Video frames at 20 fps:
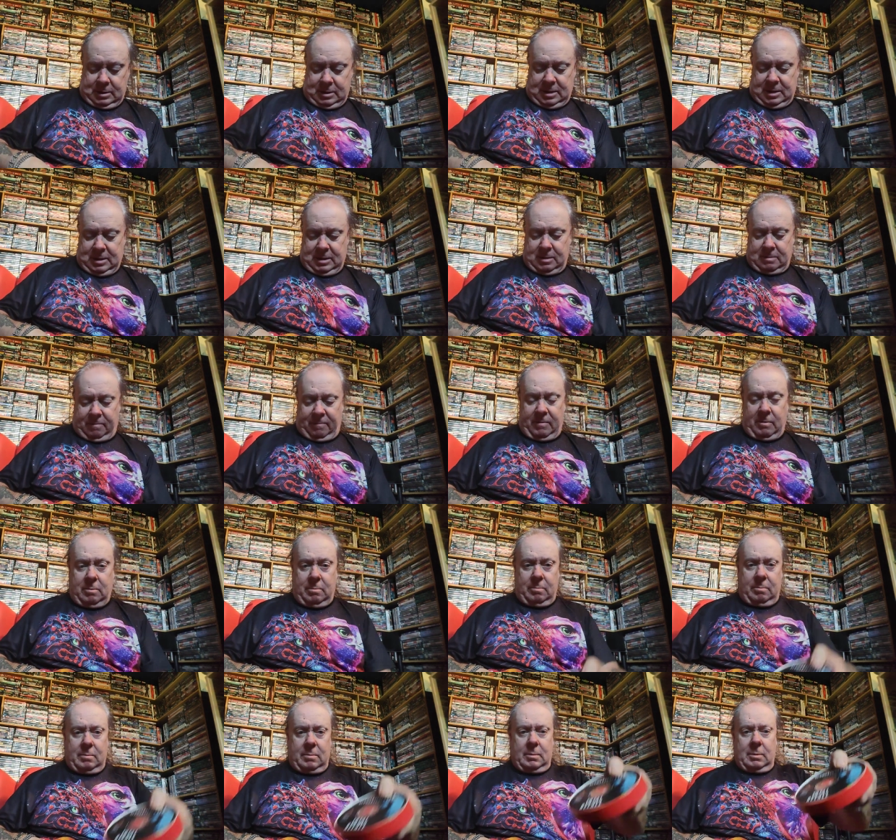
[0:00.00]
and the
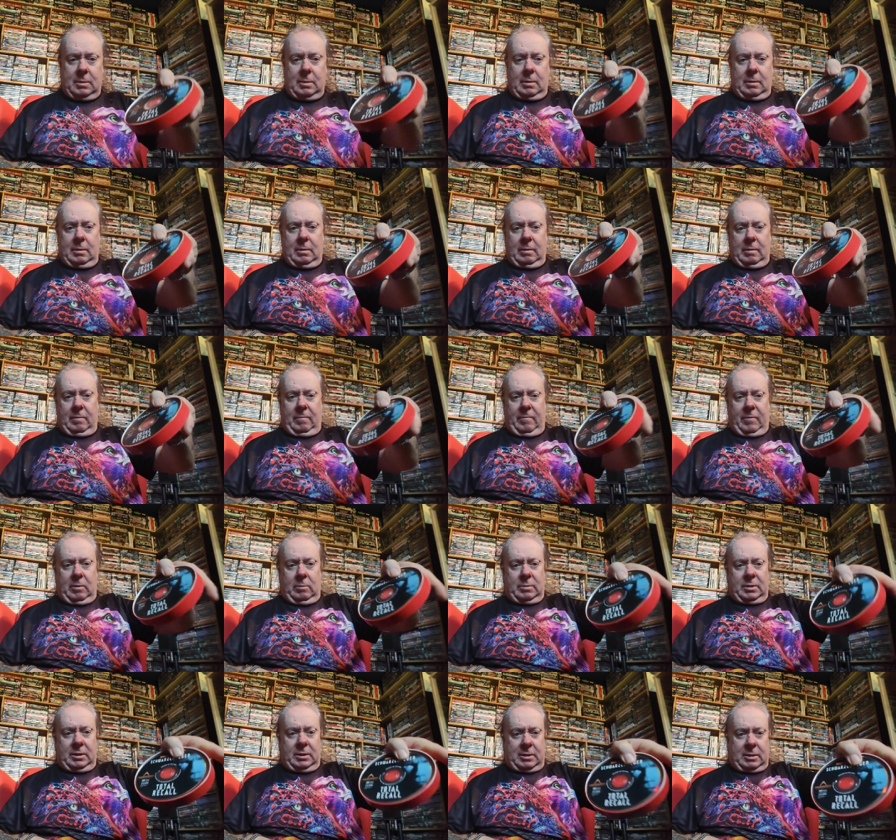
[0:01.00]
film's
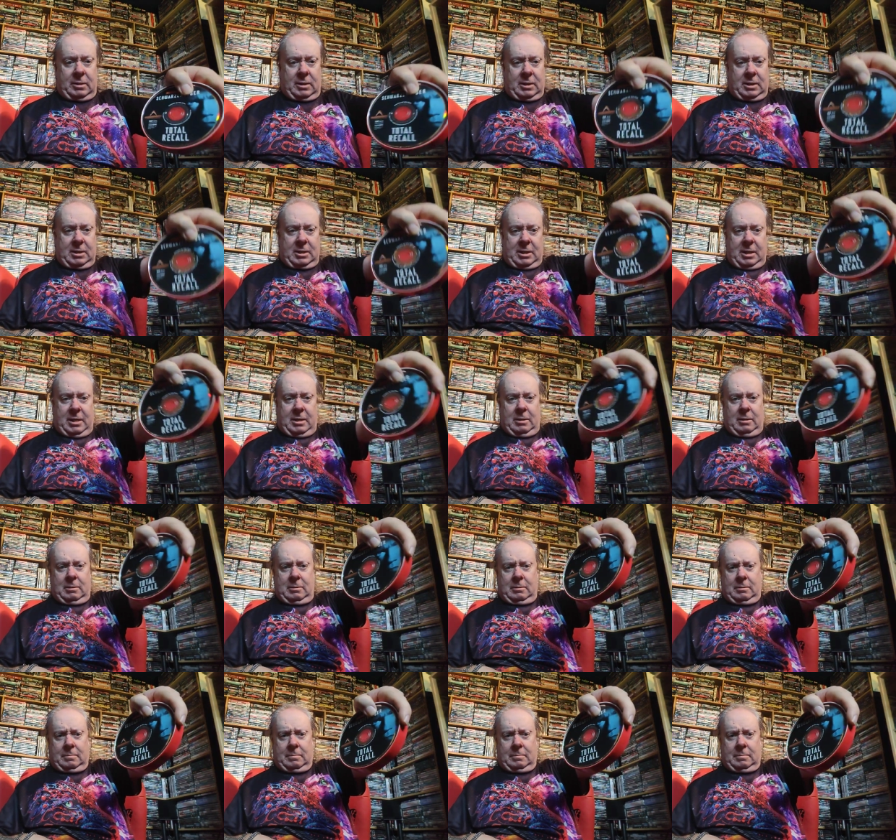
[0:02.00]
inside the tin.